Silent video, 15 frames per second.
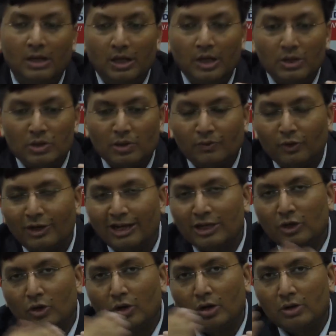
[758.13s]
So, if you get
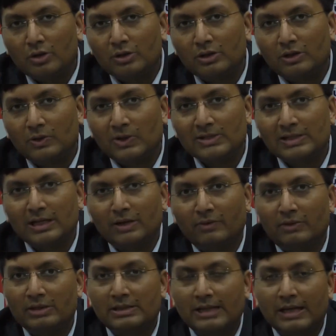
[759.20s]
caught on the wrong side of
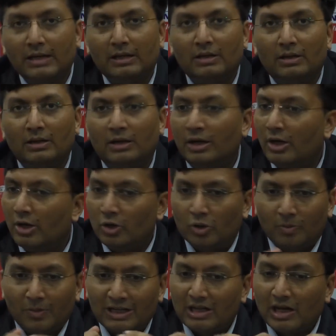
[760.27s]
the cycle, no
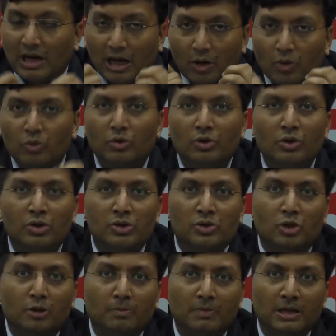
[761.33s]
matter how good your
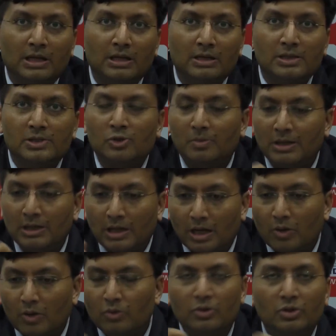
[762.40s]
stock picking is, no matter
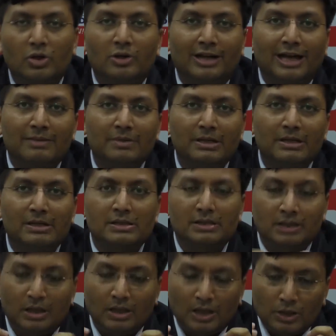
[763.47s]
how good your timing is,
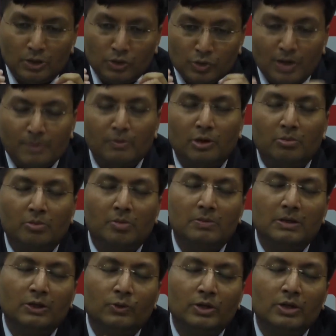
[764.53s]
you are
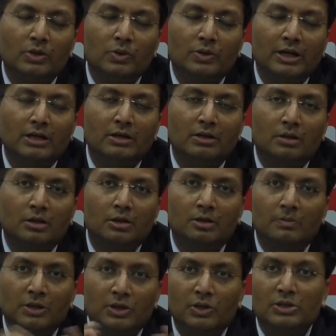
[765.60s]
probably going to get hurt
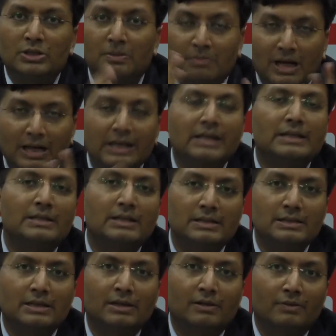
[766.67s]
because the markets
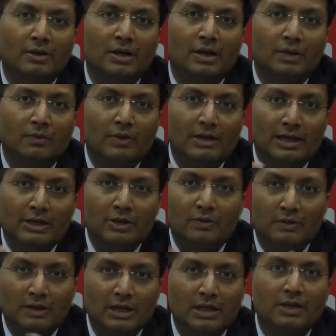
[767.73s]
itself will kind
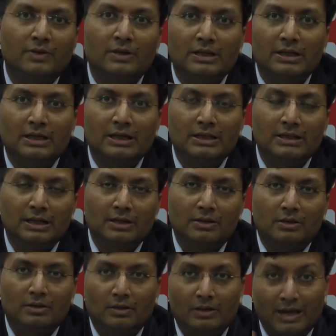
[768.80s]
of take away the gain that
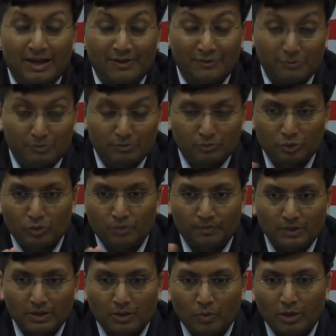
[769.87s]
have. So
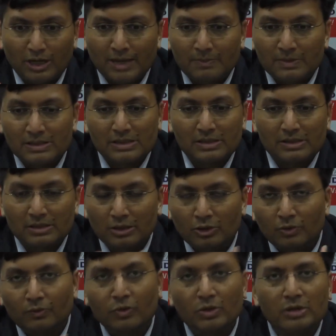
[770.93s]
what happens is 3
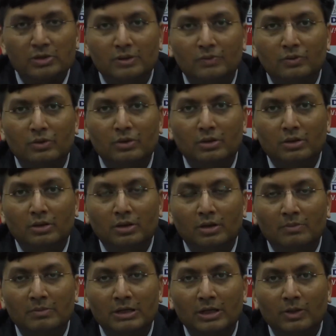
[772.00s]
to 4 years of good
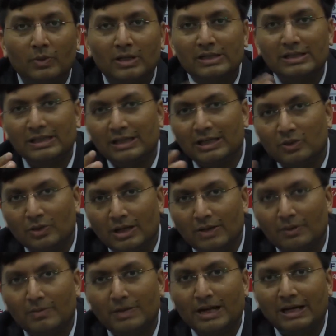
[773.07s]
term in equities, and then you'll have
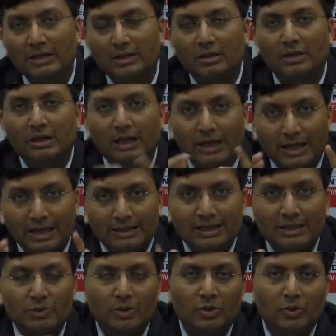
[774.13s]
a bad year, and
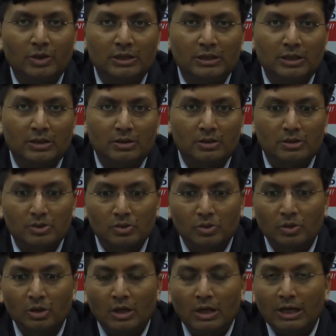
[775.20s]
that's where you can get hurt.
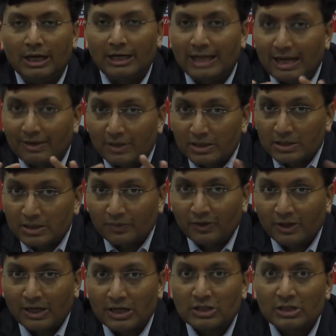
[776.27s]
So
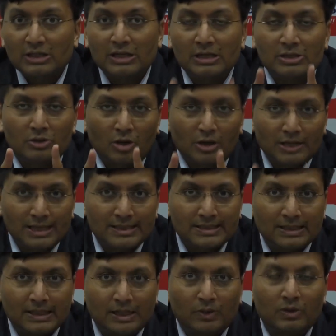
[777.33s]
diversification is not
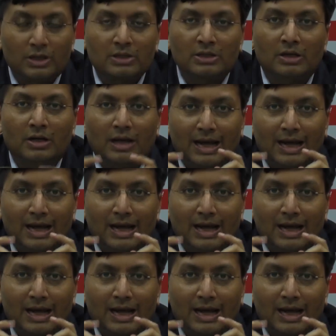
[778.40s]
asset allocation.